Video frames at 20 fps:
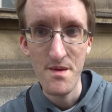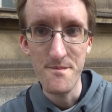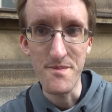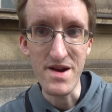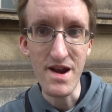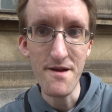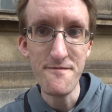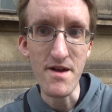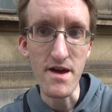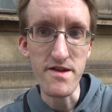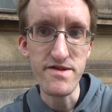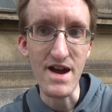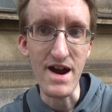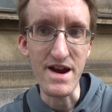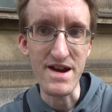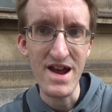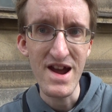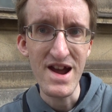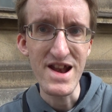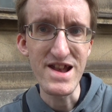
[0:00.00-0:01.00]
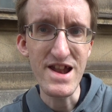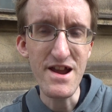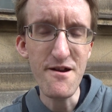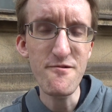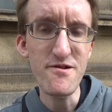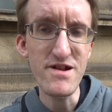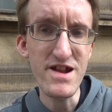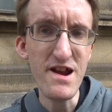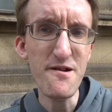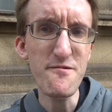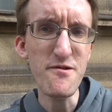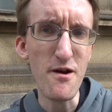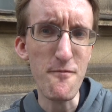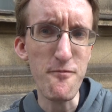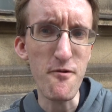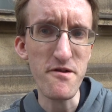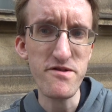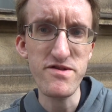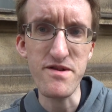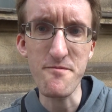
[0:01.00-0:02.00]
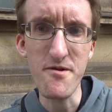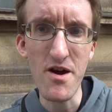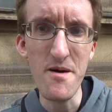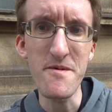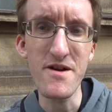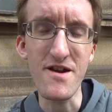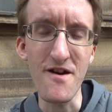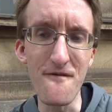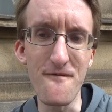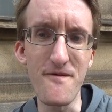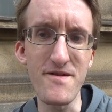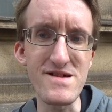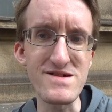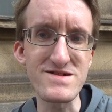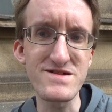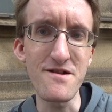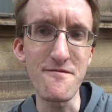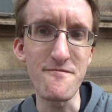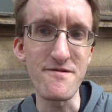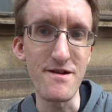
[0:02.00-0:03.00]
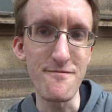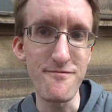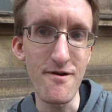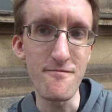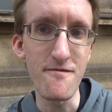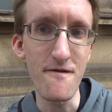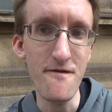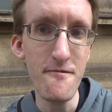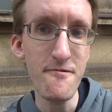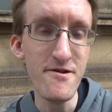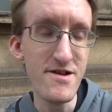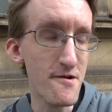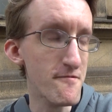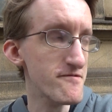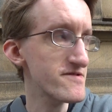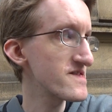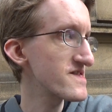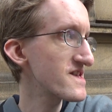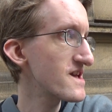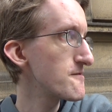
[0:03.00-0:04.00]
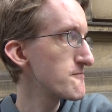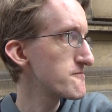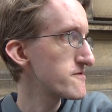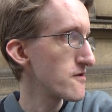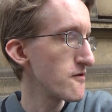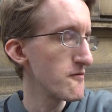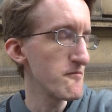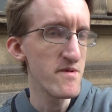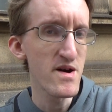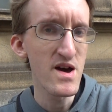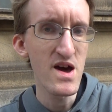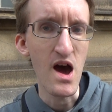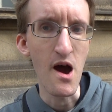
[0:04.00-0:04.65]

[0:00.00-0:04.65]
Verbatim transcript: But leaving that aside, Lou, Lou lot wants some comic confidence, don't we? Well, we're very close to the Guild Dome.